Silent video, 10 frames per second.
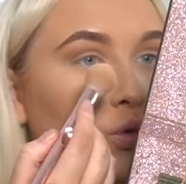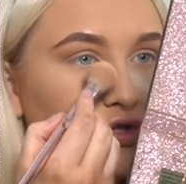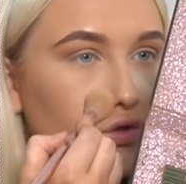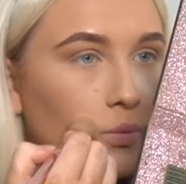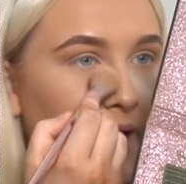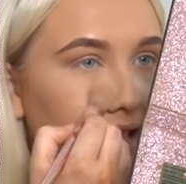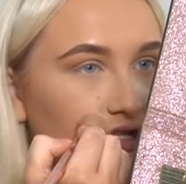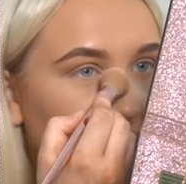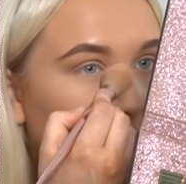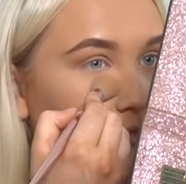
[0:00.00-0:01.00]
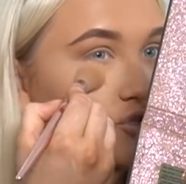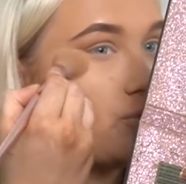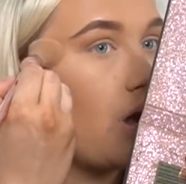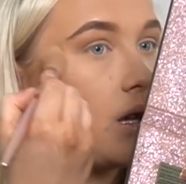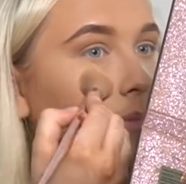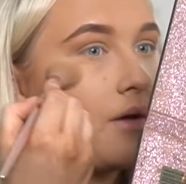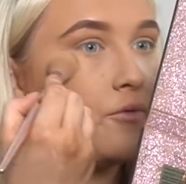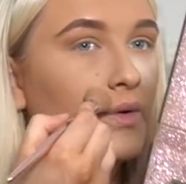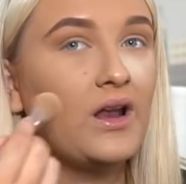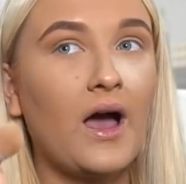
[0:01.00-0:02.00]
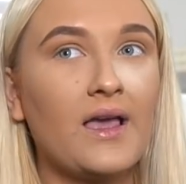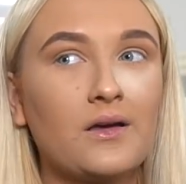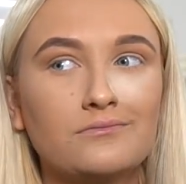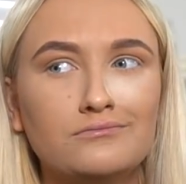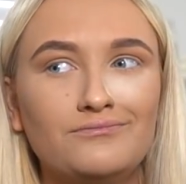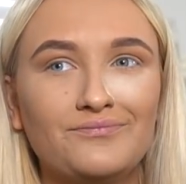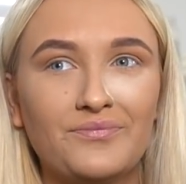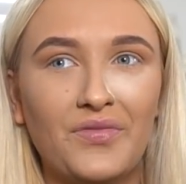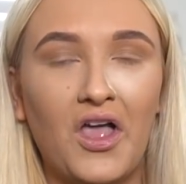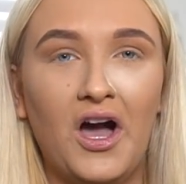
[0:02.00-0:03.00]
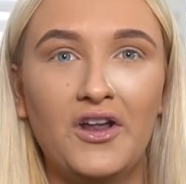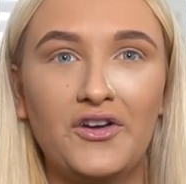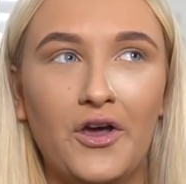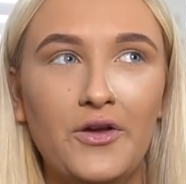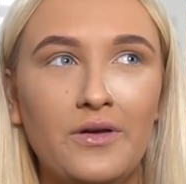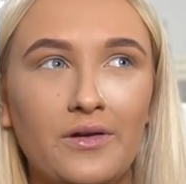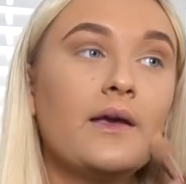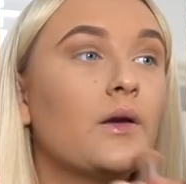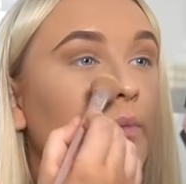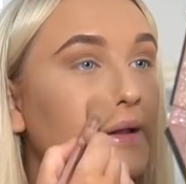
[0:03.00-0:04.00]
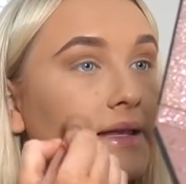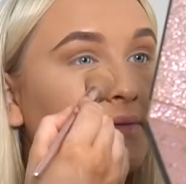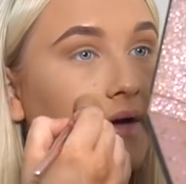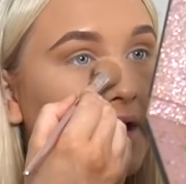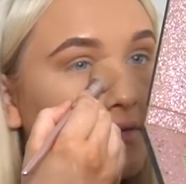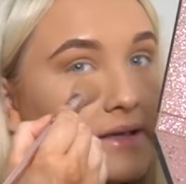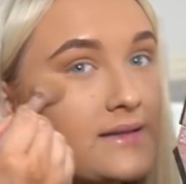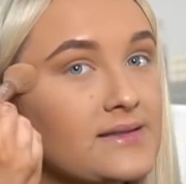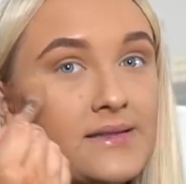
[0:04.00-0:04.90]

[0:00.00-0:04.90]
what's your wage? Like, how much do you earn a month? We're like, I don't know. It completely varies.